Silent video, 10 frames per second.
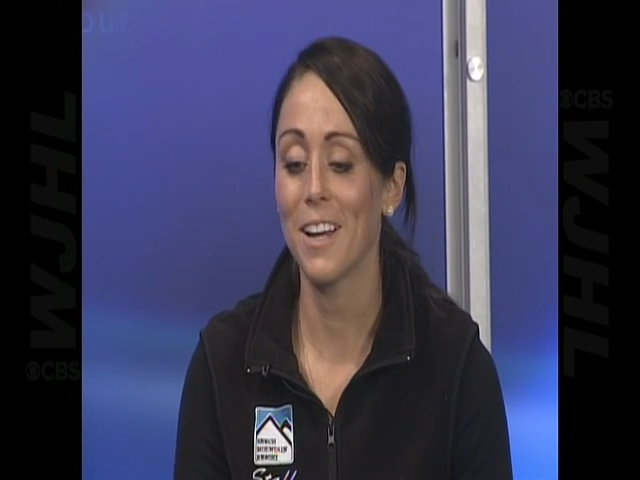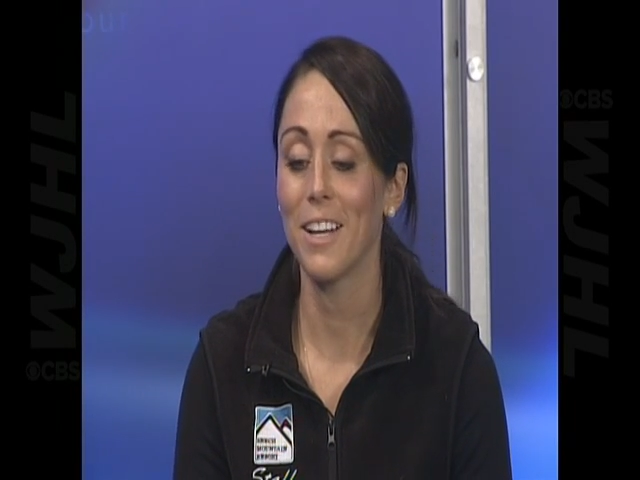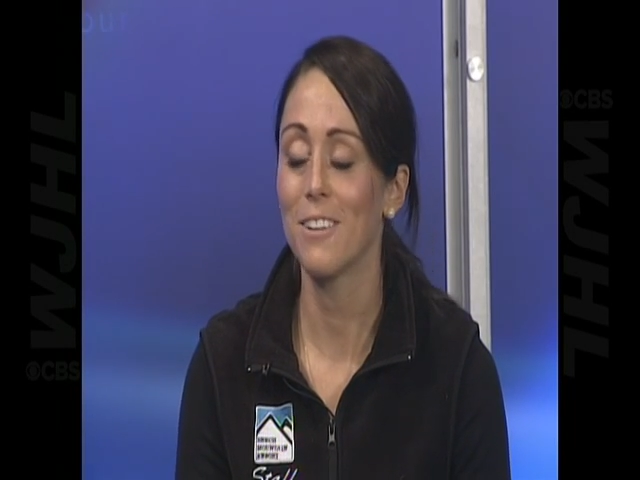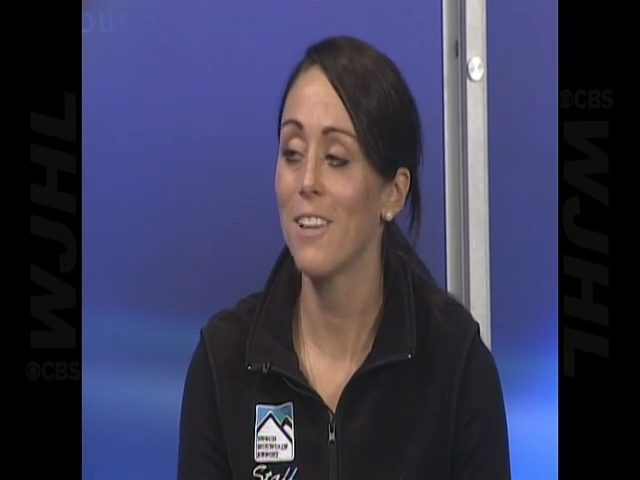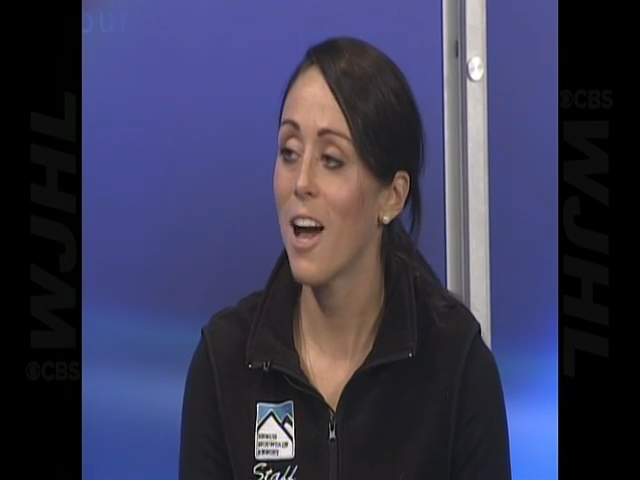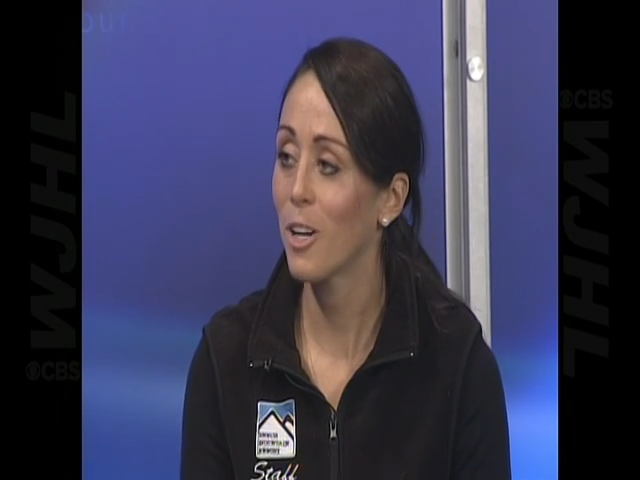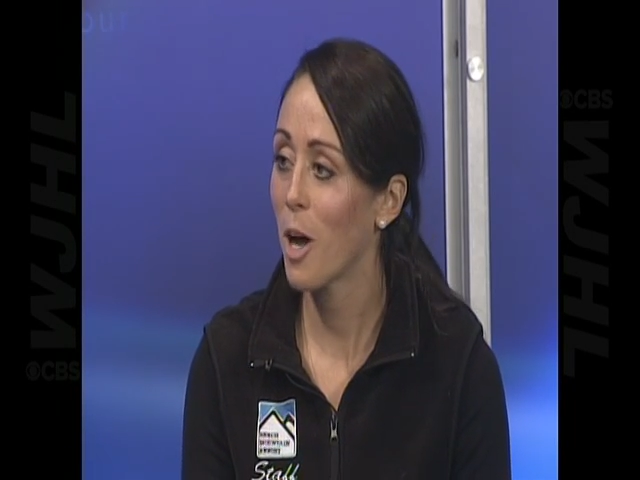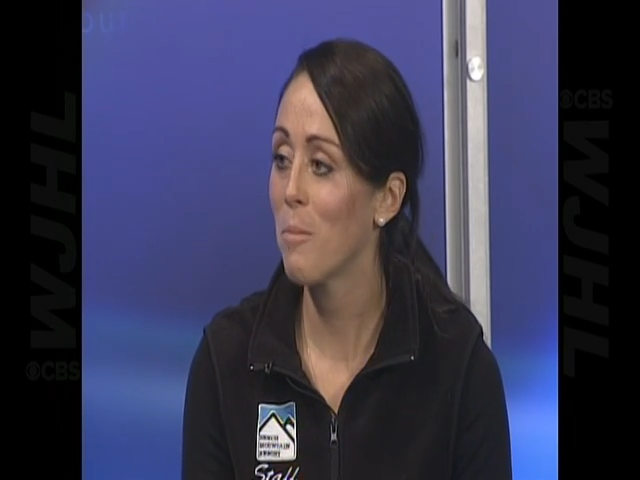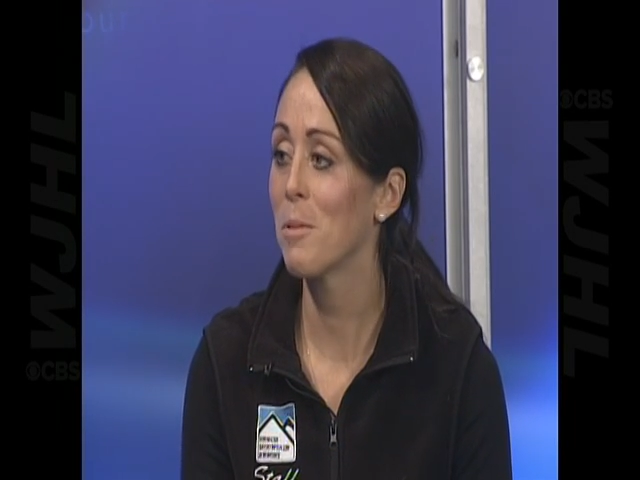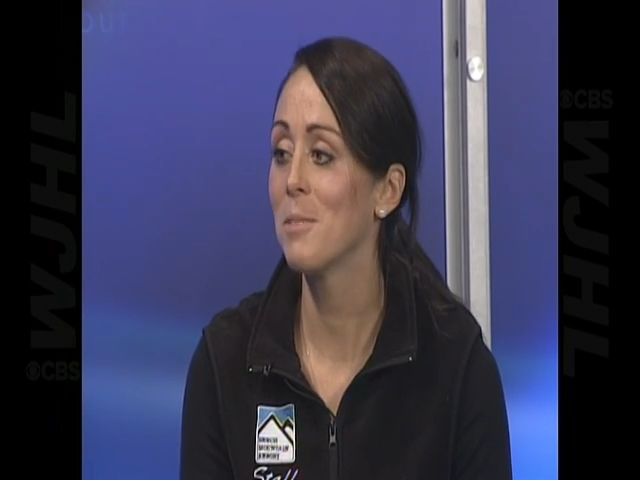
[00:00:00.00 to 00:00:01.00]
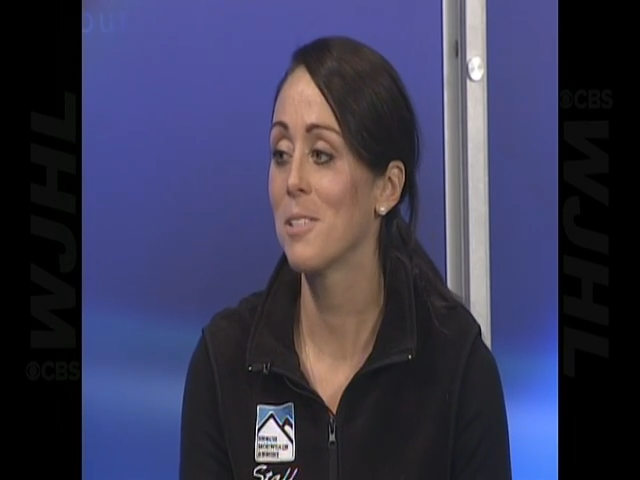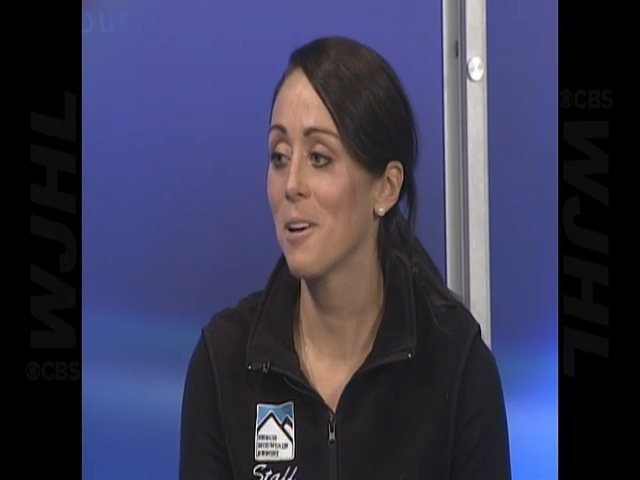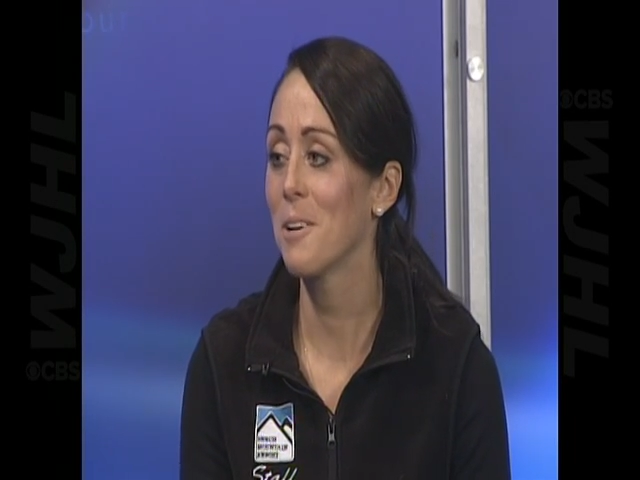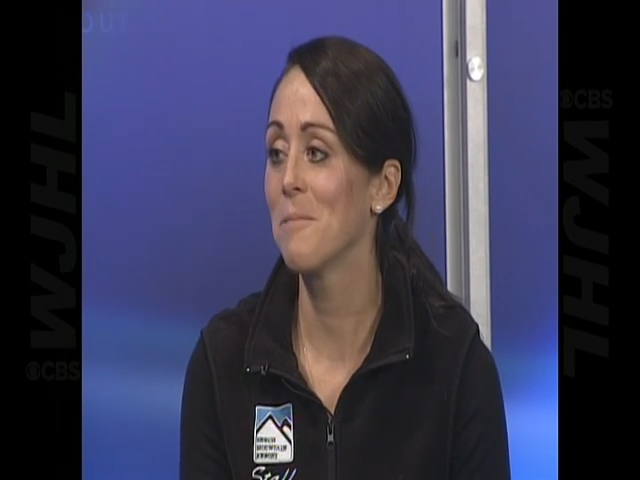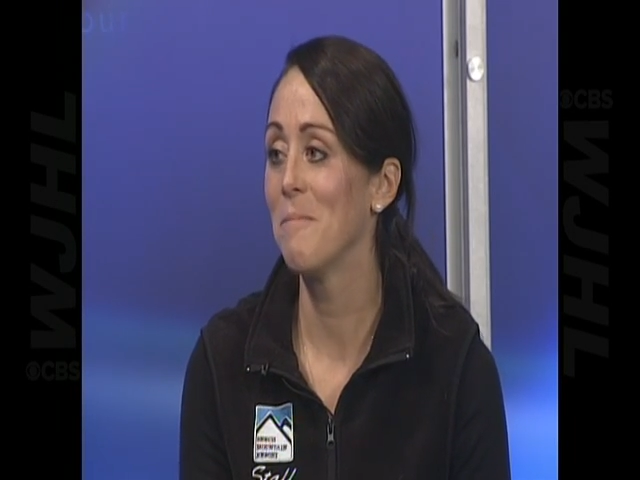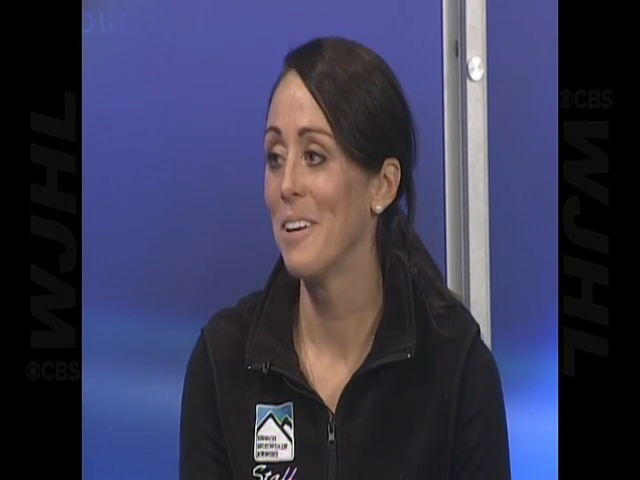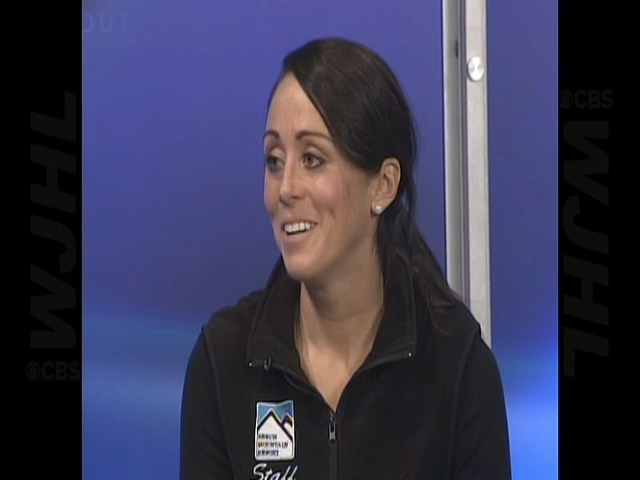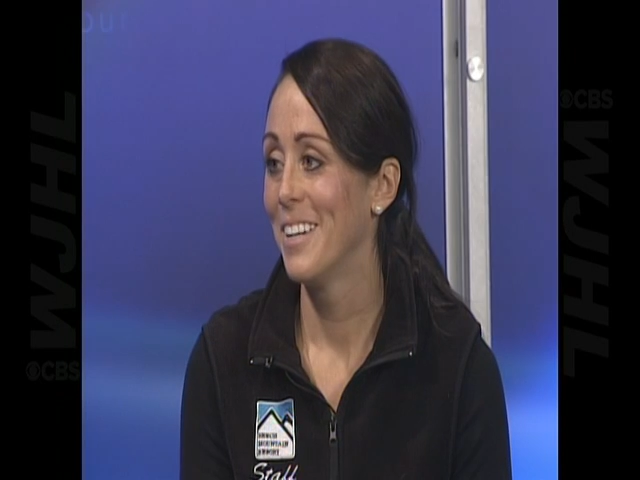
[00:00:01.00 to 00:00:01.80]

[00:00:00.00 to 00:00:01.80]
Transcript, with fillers: I get a lot of compliments on them.